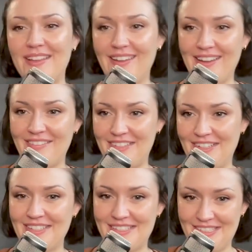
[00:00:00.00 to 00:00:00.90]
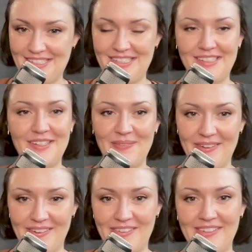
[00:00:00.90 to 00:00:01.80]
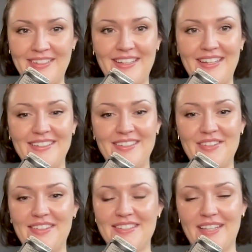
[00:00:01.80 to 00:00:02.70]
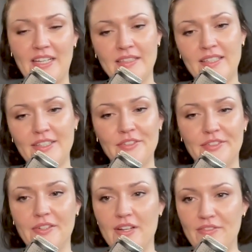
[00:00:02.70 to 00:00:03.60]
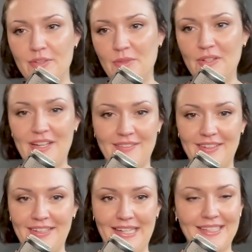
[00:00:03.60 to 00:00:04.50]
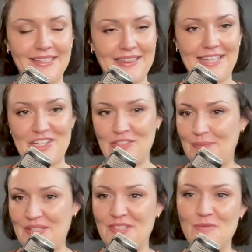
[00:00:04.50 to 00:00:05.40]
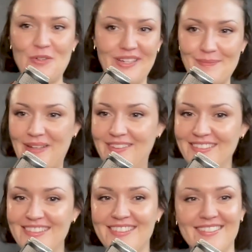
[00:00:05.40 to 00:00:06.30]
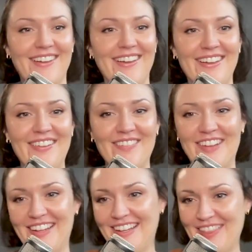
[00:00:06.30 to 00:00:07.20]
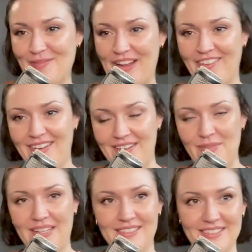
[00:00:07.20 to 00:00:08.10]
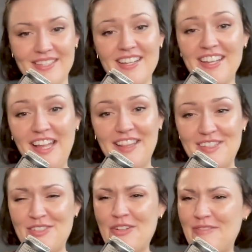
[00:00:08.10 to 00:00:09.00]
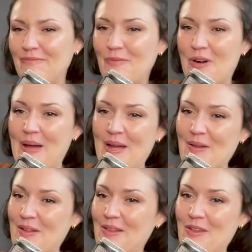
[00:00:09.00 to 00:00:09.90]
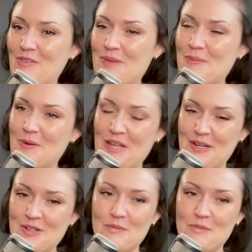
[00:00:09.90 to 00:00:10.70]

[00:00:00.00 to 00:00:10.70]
you have to consistently work on. And the second that you feel comfortable, I feel like there should be some warning bells ringing in the background, because that's not why a lot of people get into